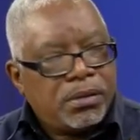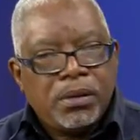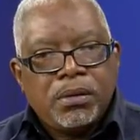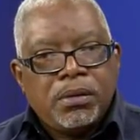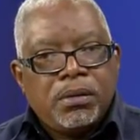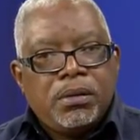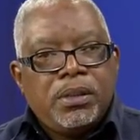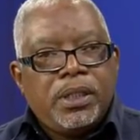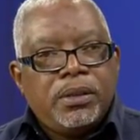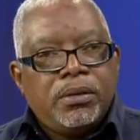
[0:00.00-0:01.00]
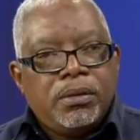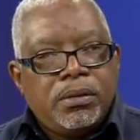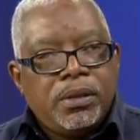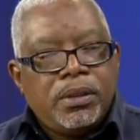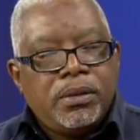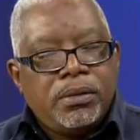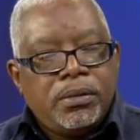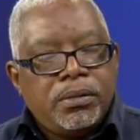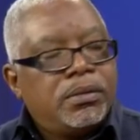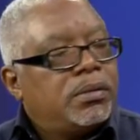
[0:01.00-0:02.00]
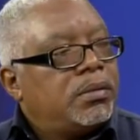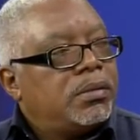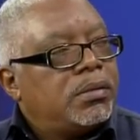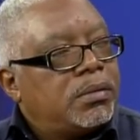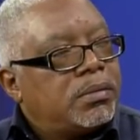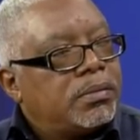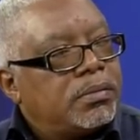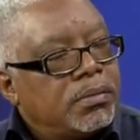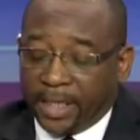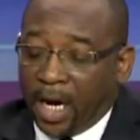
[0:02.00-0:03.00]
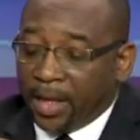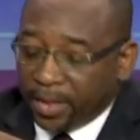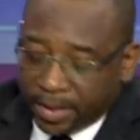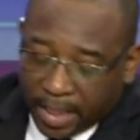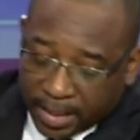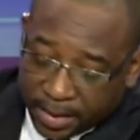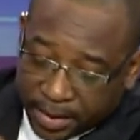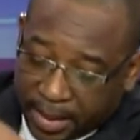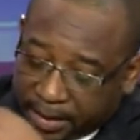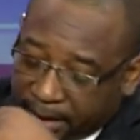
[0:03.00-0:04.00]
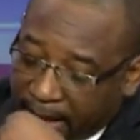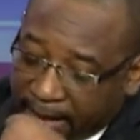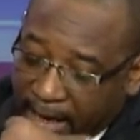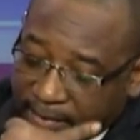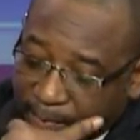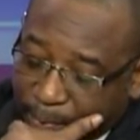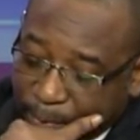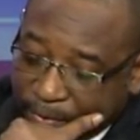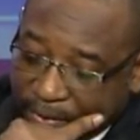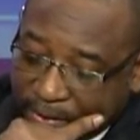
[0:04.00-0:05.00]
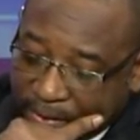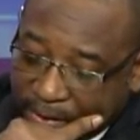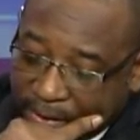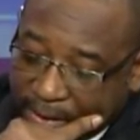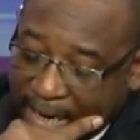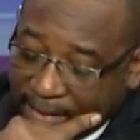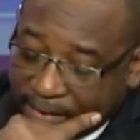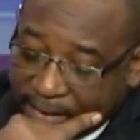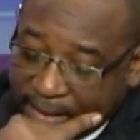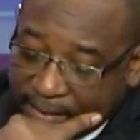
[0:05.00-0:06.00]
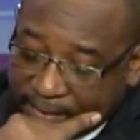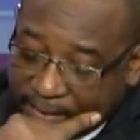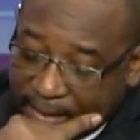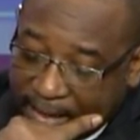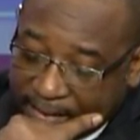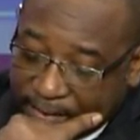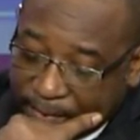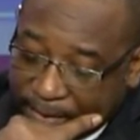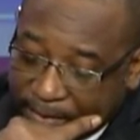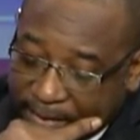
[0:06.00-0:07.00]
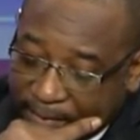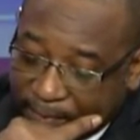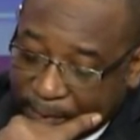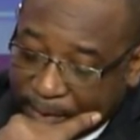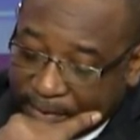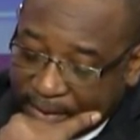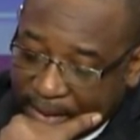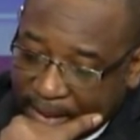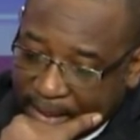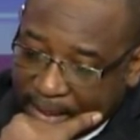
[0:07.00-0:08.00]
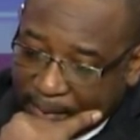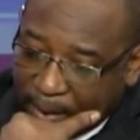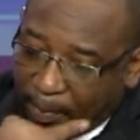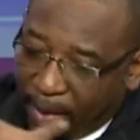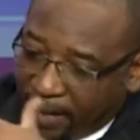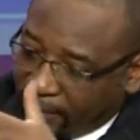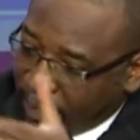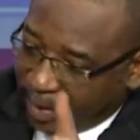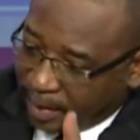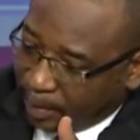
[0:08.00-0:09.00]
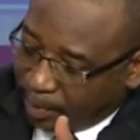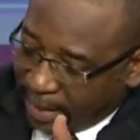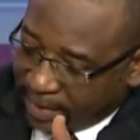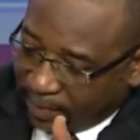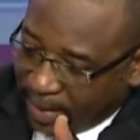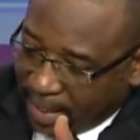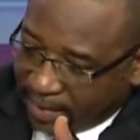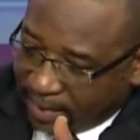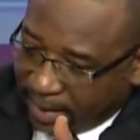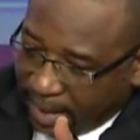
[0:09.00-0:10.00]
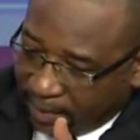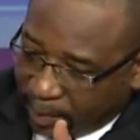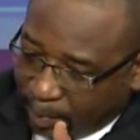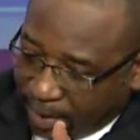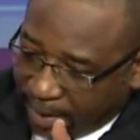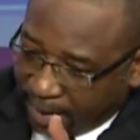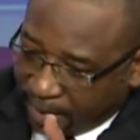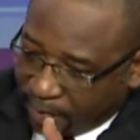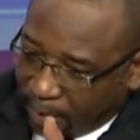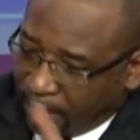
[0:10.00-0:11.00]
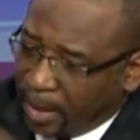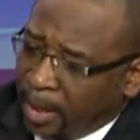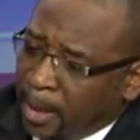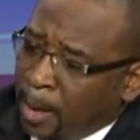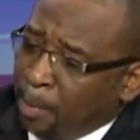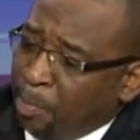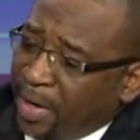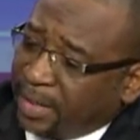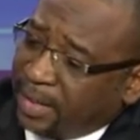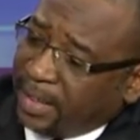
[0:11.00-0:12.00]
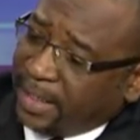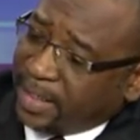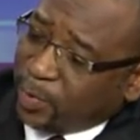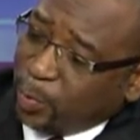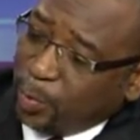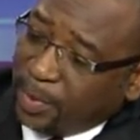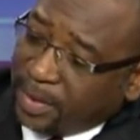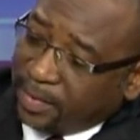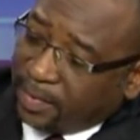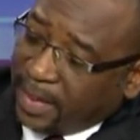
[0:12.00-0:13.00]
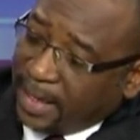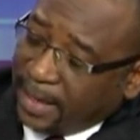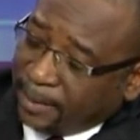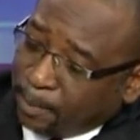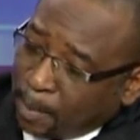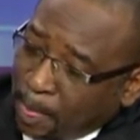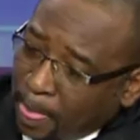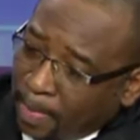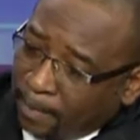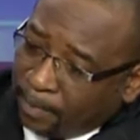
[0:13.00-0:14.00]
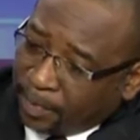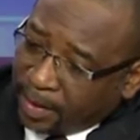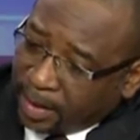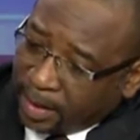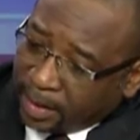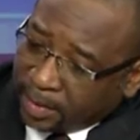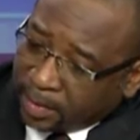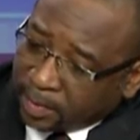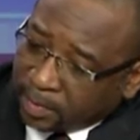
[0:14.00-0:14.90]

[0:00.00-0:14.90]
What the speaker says: Yes. The other challenge that I suppose the entity has to address, of course, apart from the price of gas that they'll have to pay and so on, but it is rumored that the